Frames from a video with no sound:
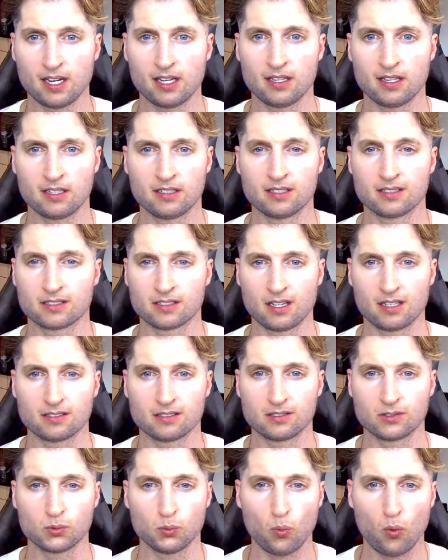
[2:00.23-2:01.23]
that
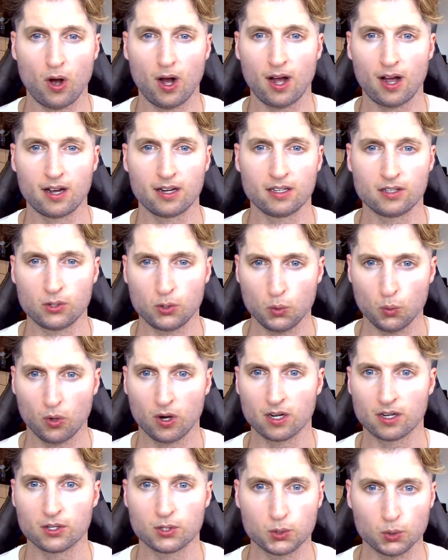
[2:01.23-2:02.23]
discusses why you
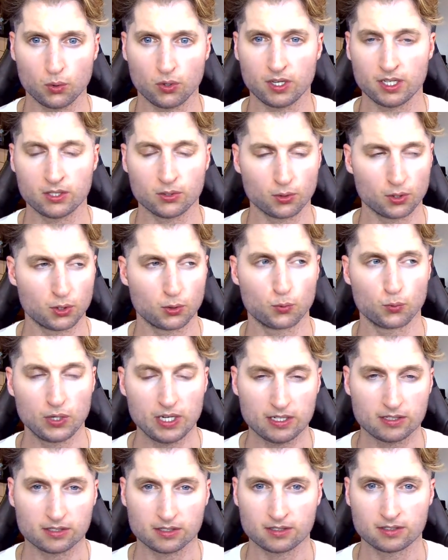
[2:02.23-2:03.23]
want to join, or the
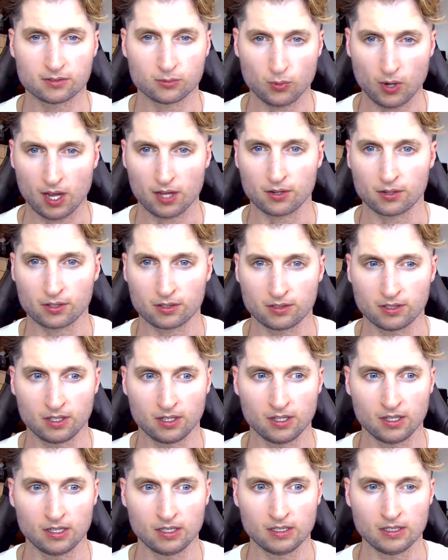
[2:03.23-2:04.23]
reason, rather,
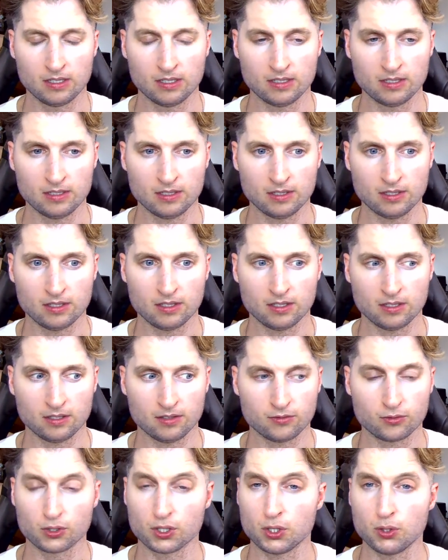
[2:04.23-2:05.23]

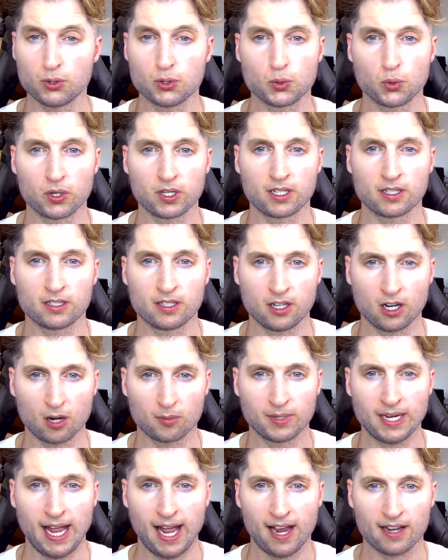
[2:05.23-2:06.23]
for you joining the
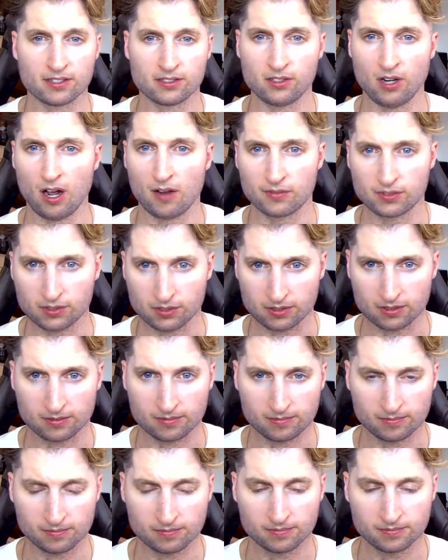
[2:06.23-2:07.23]
Army as an officer.
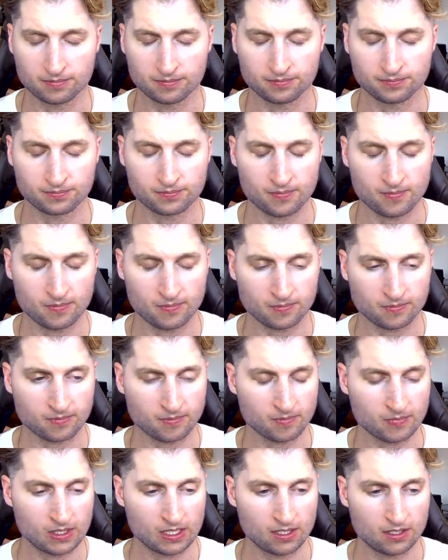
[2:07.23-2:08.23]

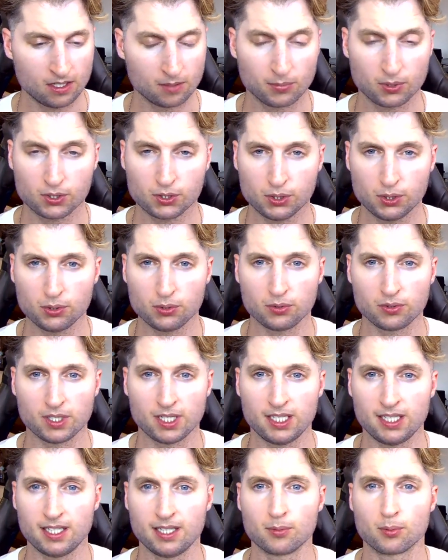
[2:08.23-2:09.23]
Number two, you
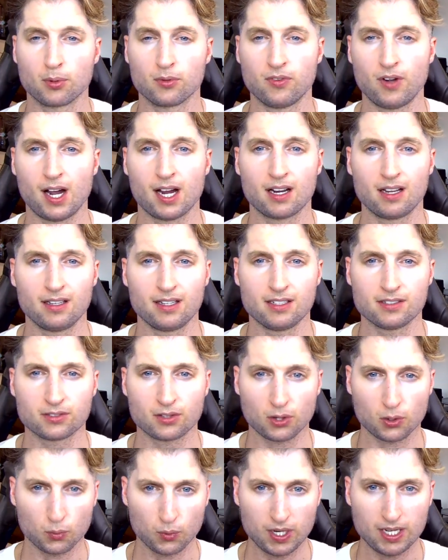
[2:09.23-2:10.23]
need to provide at
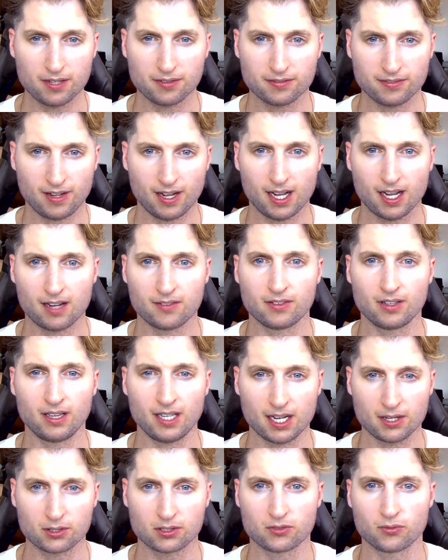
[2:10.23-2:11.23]
least 3 to 5
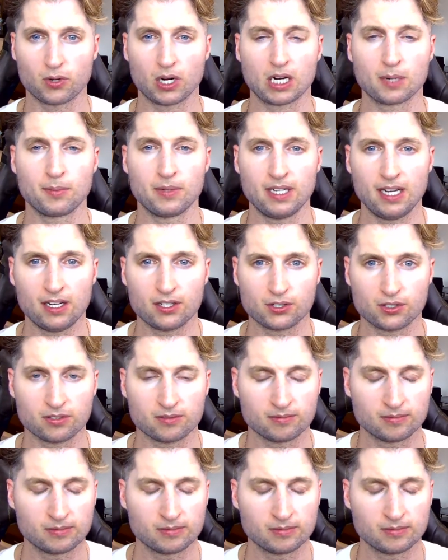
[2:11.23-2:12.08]
letters of recommendation.